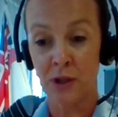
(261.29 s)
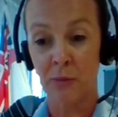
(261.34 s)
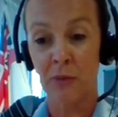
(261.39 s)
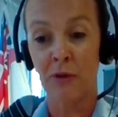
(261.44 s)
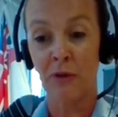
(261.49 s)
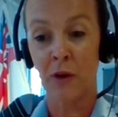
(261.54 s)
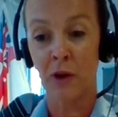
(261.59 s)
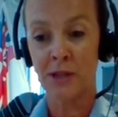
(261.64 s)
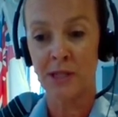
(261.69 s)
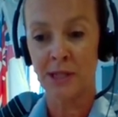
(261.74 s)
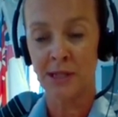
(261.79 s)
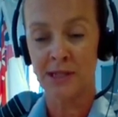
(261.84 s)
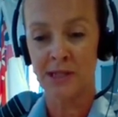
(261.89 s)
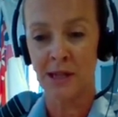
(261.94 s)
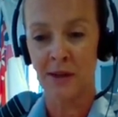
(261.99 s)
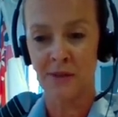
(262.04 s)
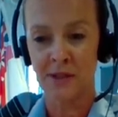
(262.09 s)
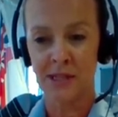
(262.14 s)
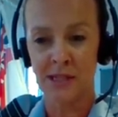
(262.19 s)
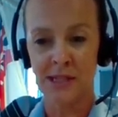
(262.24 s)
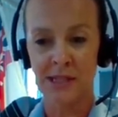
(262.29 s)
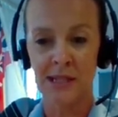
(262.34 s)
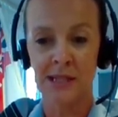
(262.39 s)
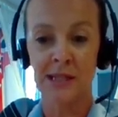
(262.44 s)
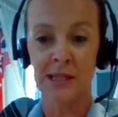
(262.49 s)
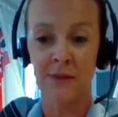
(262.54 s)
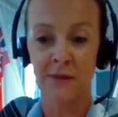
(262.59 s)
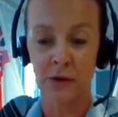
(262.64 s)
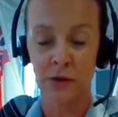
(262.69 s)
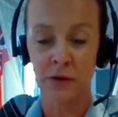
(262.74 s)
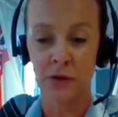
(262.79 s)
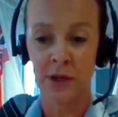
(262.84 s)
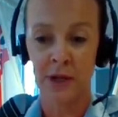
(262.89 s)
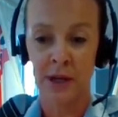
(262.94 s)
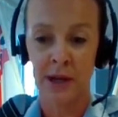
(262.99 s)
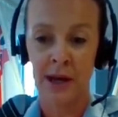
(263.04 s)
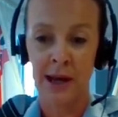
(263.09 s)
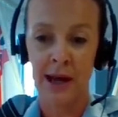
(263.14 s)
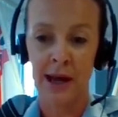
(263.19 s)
so providing services to civil